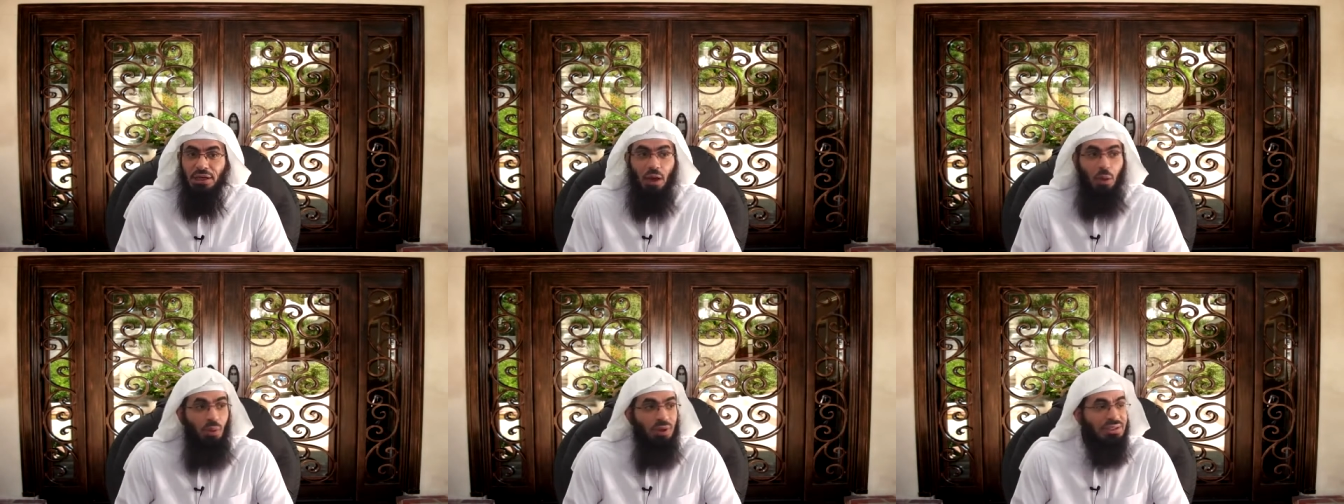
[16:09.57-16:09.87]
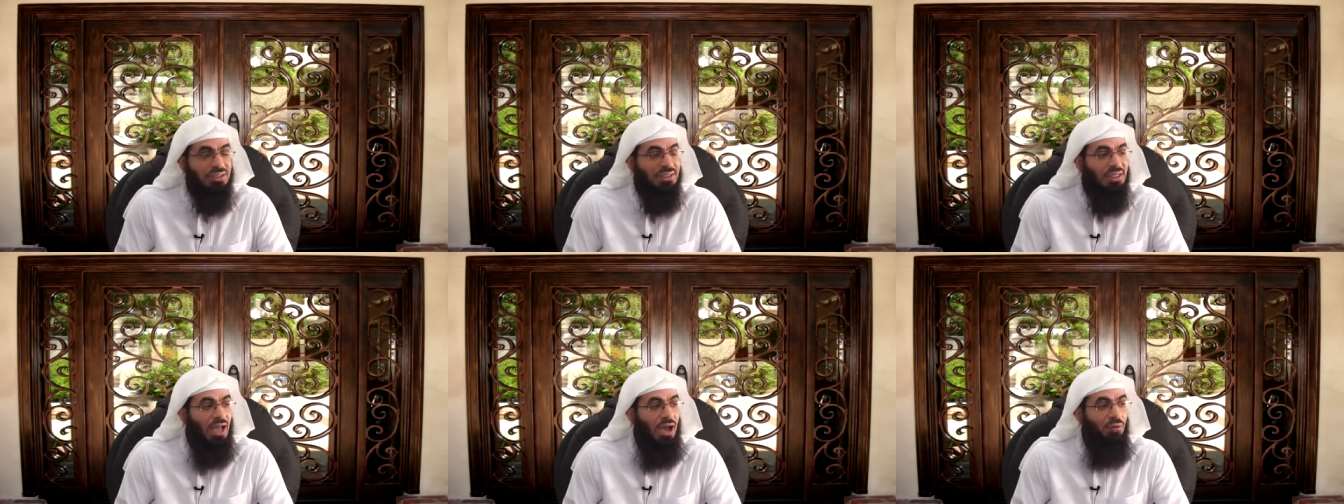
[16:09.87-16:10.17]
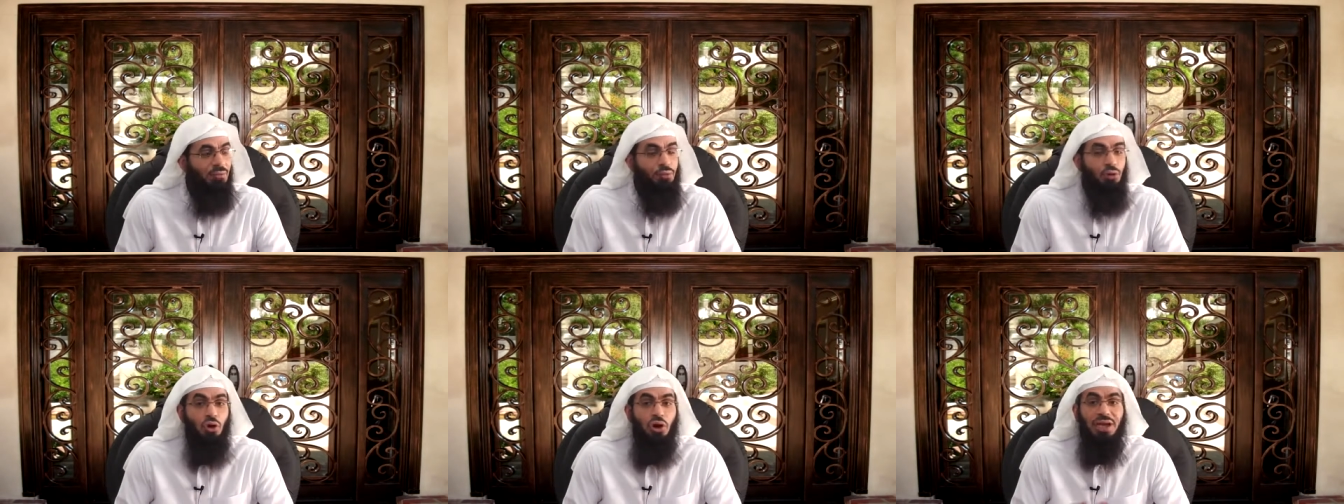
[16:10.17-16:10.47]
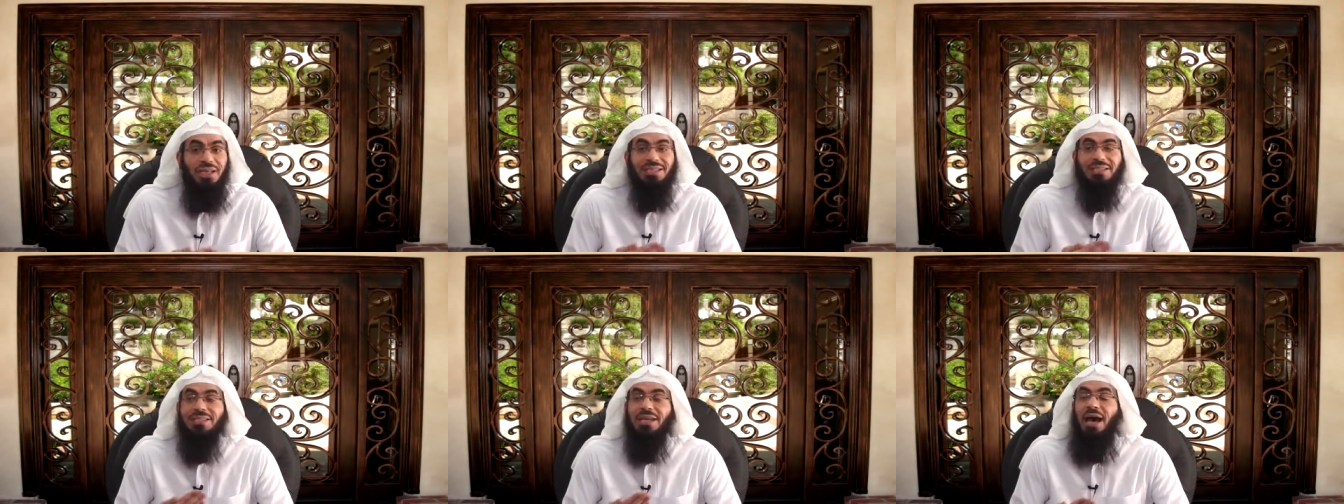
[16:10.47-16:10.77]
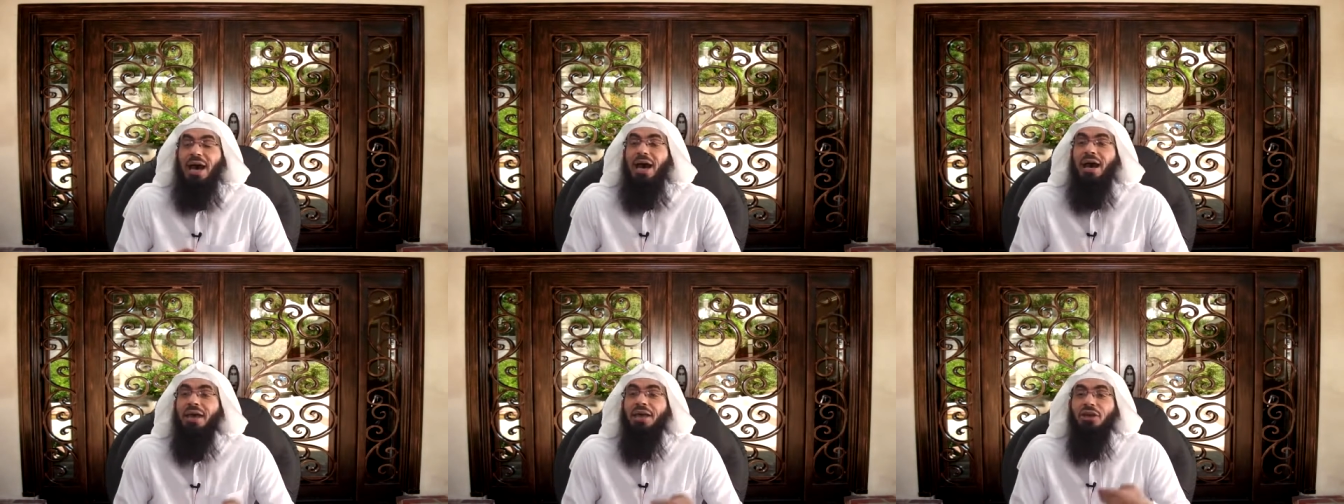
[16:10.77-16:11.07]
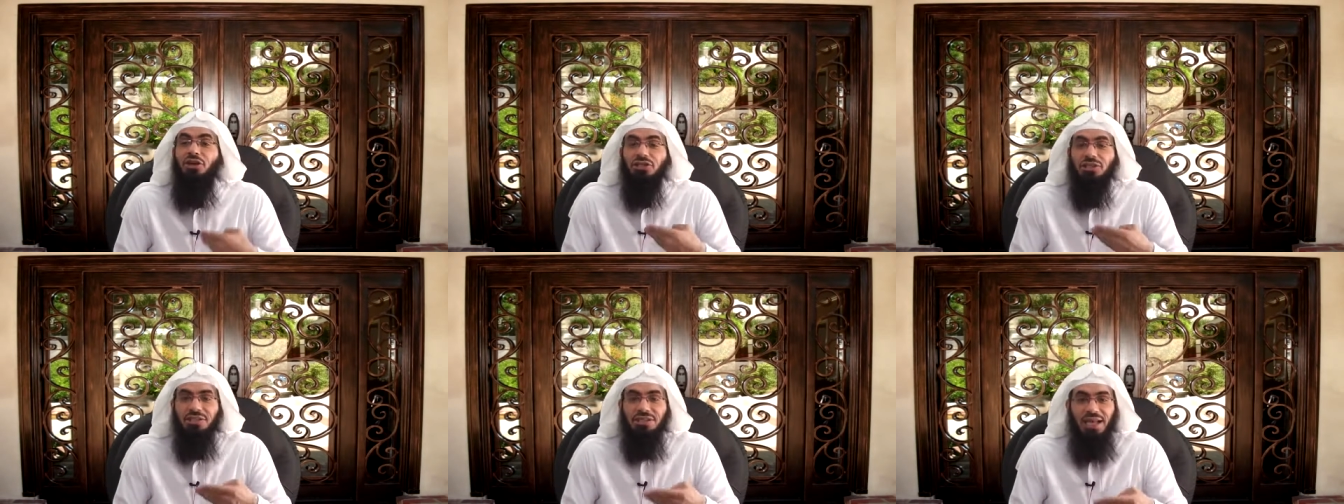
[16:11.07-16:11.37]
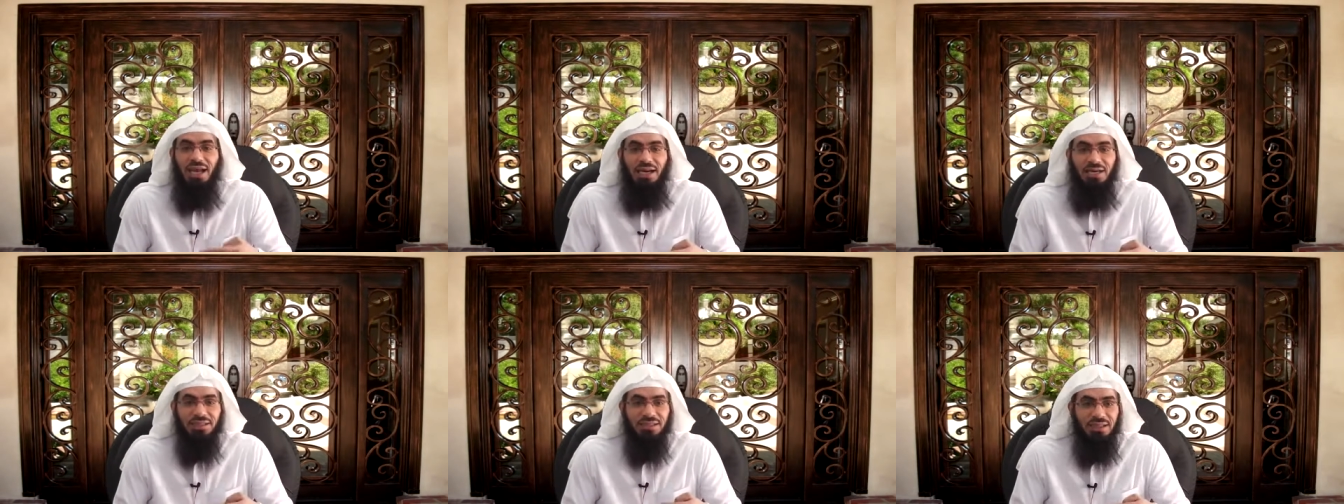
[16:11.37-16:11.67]
Now what's the afu? It's a higher
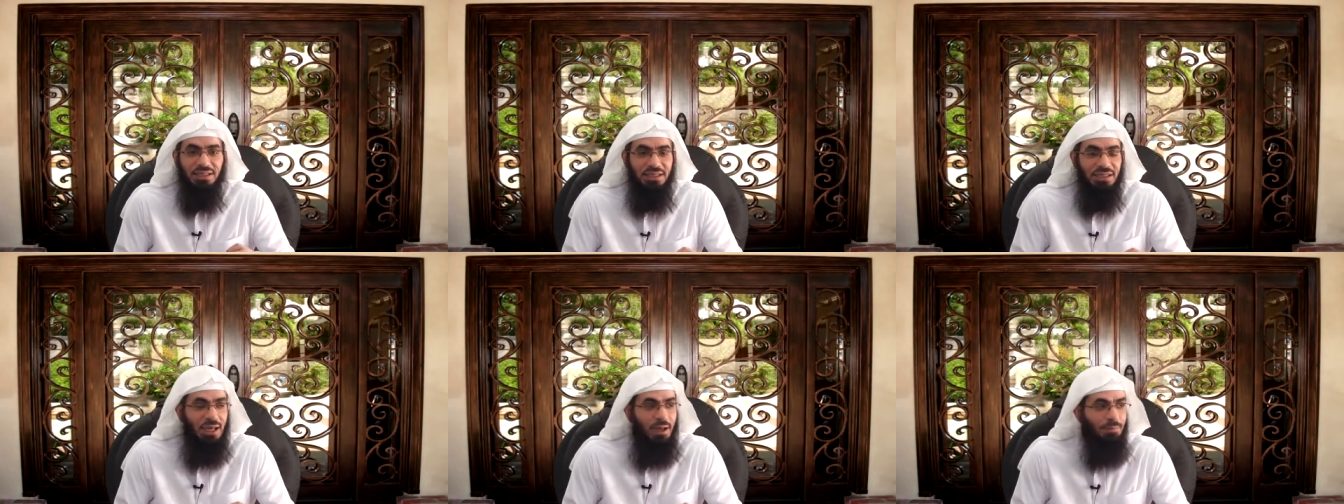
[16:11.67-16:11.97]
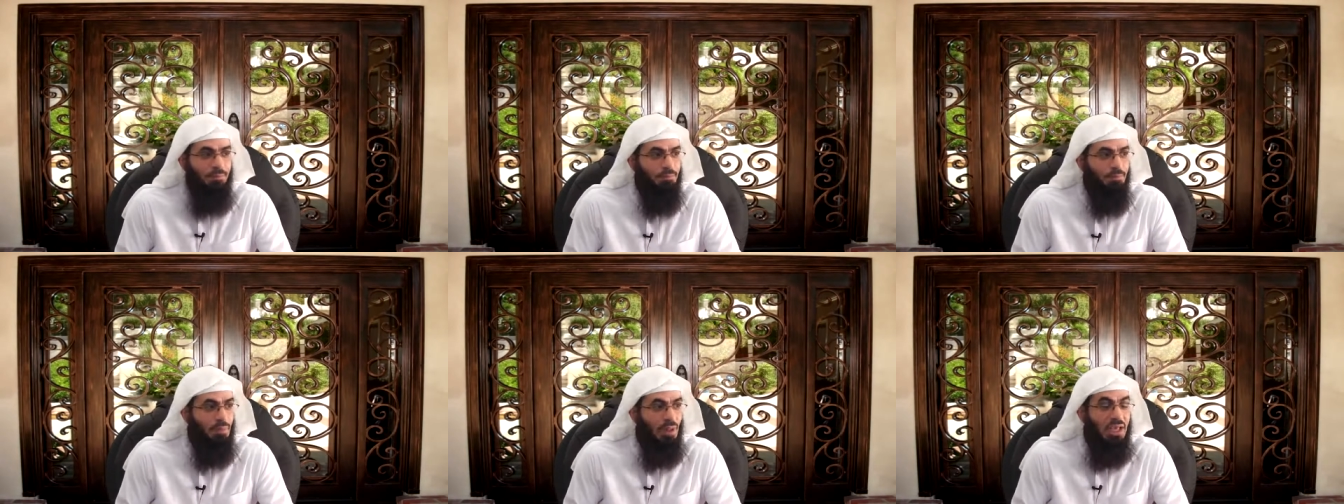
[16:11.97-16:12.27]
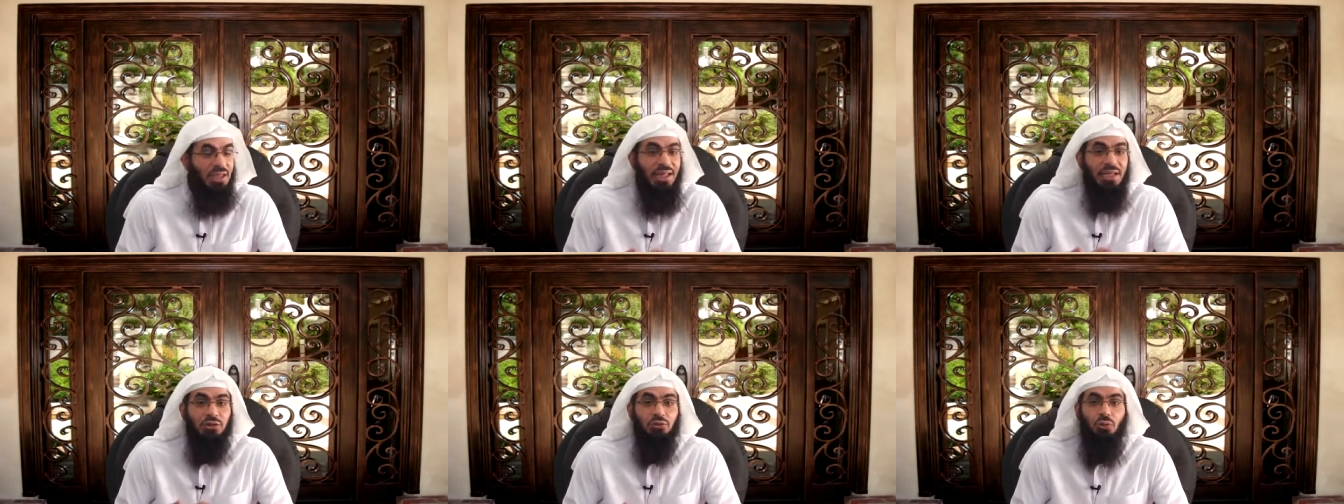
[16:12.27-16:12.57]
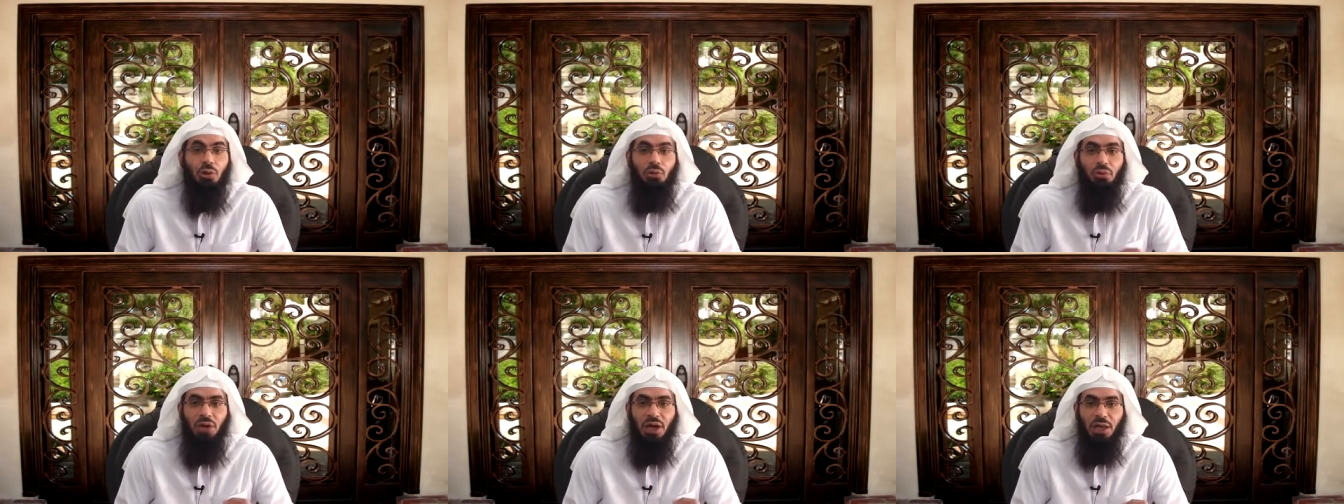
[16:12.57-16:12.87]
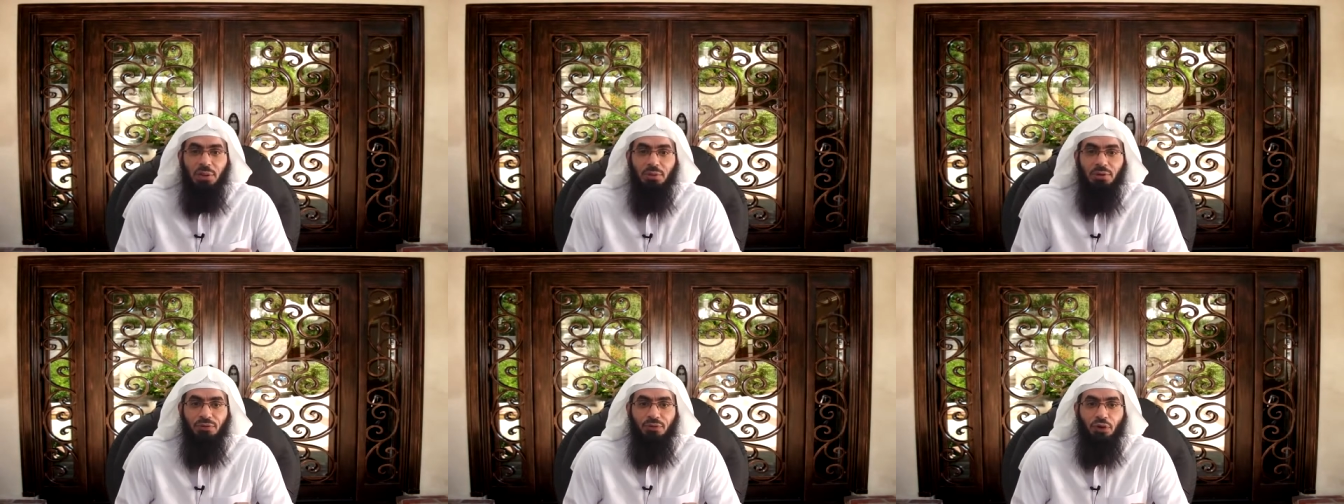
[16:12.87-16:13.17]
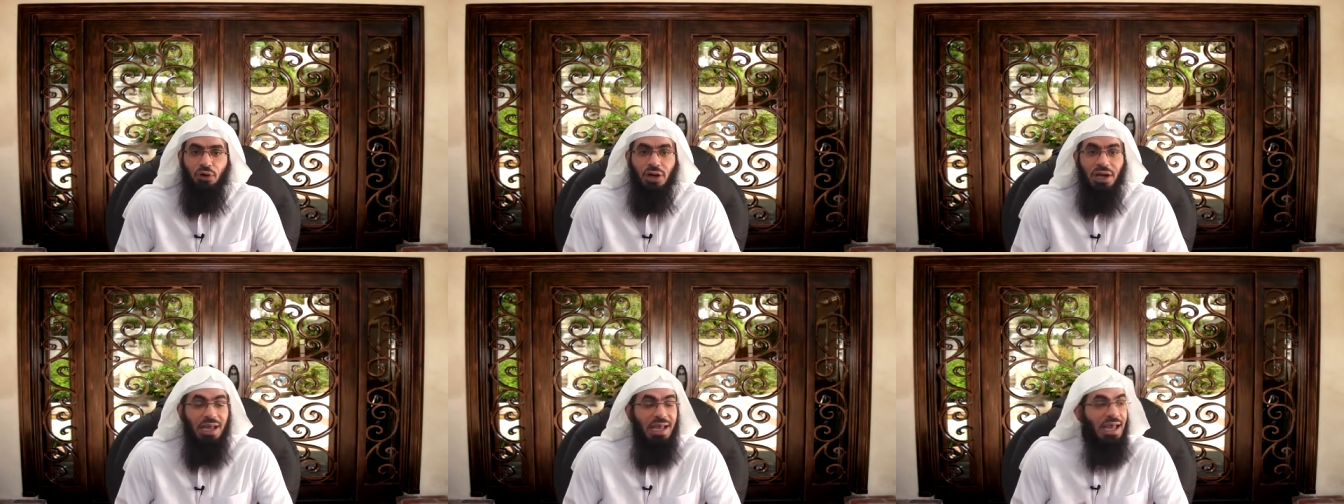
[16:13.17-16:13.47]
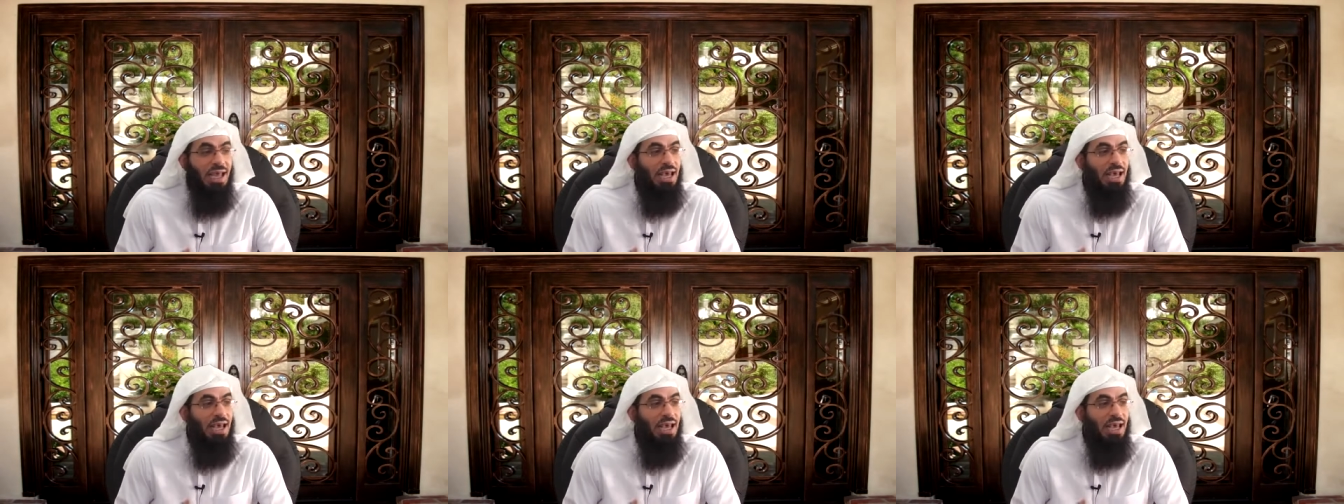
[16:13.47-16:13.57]
status than that. And that's what we're aiming for.